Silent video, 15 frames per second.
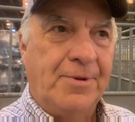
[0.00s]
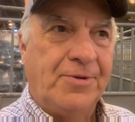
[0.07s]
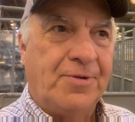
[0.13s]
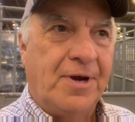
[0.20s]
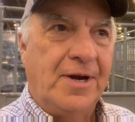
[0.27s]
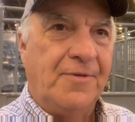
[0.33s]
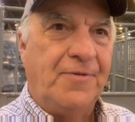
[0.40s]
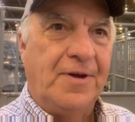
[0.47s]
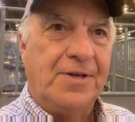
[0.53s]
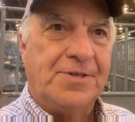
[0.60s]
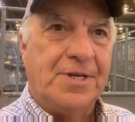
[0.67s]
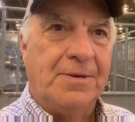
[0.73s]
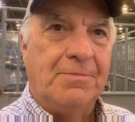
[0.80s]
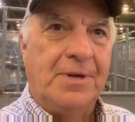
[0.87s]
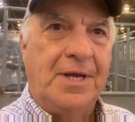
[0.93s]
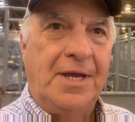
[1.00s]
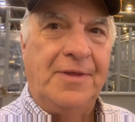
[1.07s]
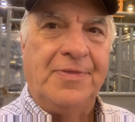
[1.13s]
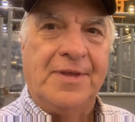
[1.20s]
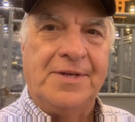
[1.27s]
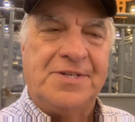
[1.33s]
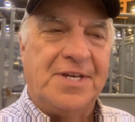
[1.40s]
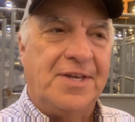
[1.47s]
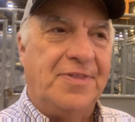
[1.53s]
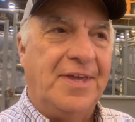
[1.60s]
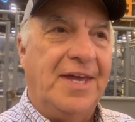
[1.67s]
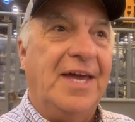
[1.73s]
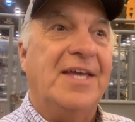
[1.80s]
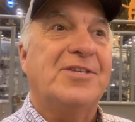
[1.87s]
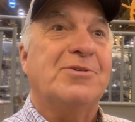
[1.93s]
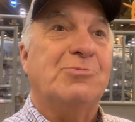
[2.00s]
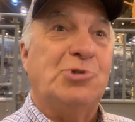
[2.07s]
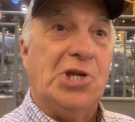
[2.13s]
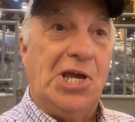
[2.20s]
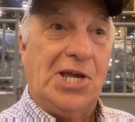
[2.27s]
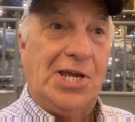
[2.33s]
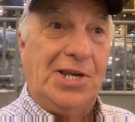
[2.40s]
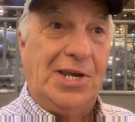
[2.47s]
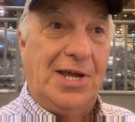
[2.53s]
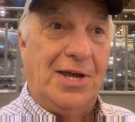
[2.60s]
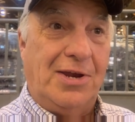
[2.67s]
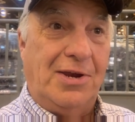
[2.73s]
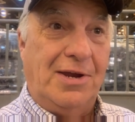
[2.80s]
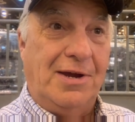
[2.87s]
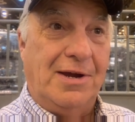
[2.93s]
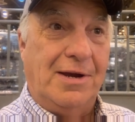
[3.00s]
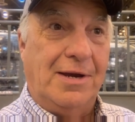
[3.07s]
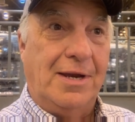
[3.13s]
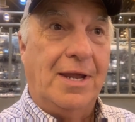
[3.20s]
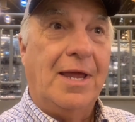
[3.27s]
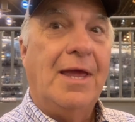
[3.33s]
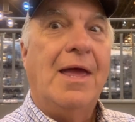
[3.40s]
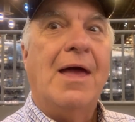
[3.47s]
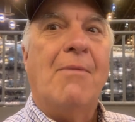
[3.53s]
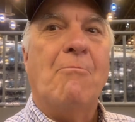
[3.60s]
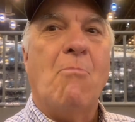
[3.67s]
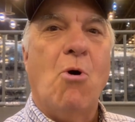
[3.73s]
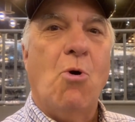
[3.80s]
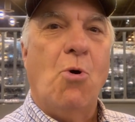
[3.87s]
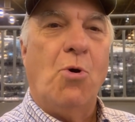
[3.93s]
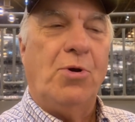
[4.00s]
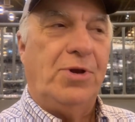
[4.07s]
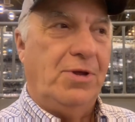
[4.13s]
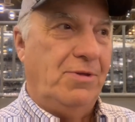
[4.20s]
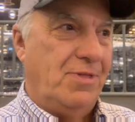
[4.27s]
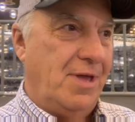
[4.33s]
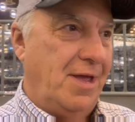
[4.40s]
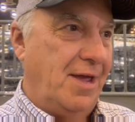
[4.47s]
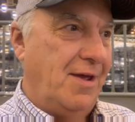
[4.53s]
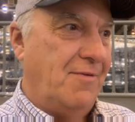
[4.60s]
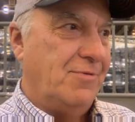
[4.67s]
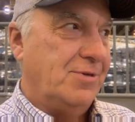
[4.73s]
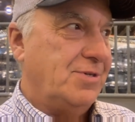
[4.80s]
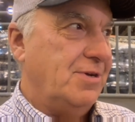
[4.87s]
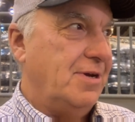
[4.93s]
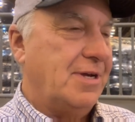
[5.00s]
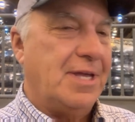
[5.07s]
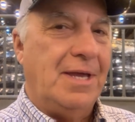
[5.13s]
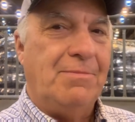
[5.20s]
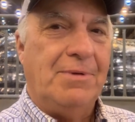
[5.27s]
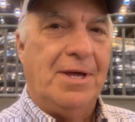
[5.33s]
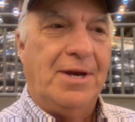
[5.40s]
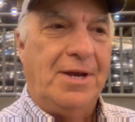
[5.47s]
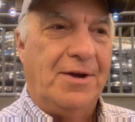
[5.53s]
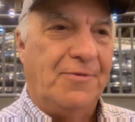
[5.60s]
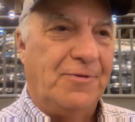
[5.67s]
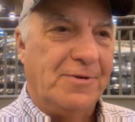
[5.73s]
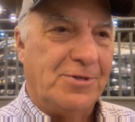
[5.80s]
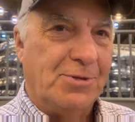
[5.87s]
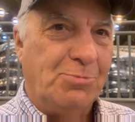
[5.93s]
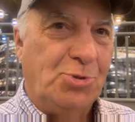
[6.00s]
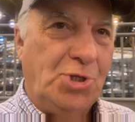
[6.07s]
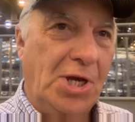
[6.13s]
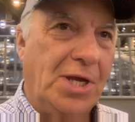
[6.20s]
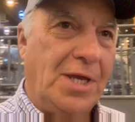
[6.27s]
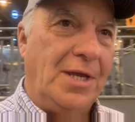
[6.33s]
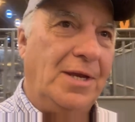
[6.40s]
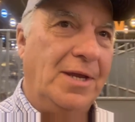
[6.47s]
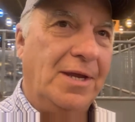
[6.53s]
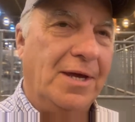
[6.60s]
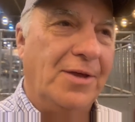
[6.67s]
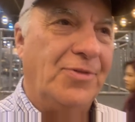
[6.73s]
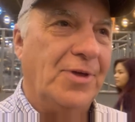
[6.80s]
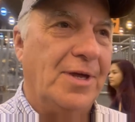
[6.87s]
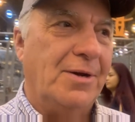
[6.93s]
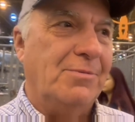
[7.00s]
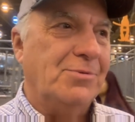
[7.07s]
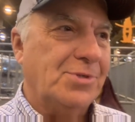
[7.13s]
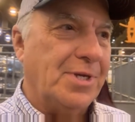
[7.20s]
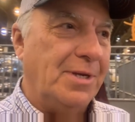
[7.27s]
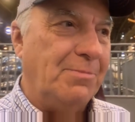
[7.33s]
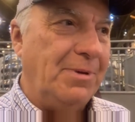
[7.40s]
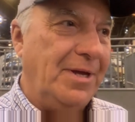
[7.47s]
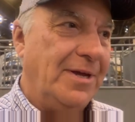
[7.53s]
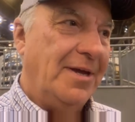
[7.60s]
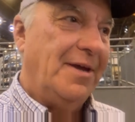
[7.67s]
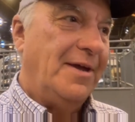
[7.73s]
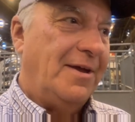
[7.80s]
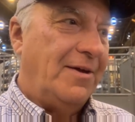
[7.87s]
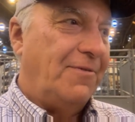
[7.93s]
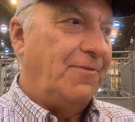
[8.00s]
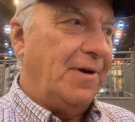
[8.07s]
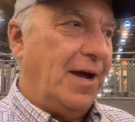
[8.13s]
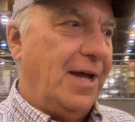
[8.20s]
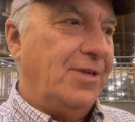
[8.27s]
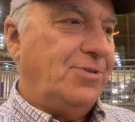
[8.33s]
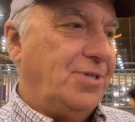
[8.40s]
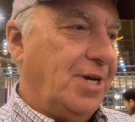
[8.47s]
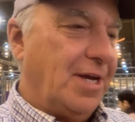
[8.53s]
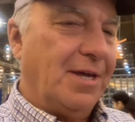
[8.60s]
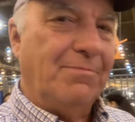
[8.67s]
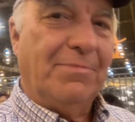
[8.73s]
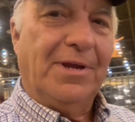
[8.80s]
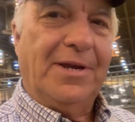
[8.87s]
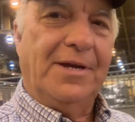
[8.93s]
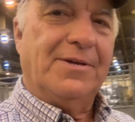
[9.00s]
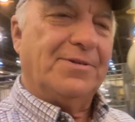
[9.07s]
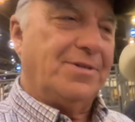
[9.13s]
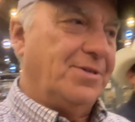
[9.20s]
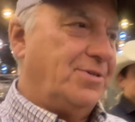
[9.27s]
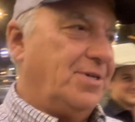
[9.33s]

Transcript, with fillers: been trying to find something to eat, and they said they had some chicken down here. Boy, do they ever. So I came down here for some chicken. I thought it was going to be fried chicken, but here's the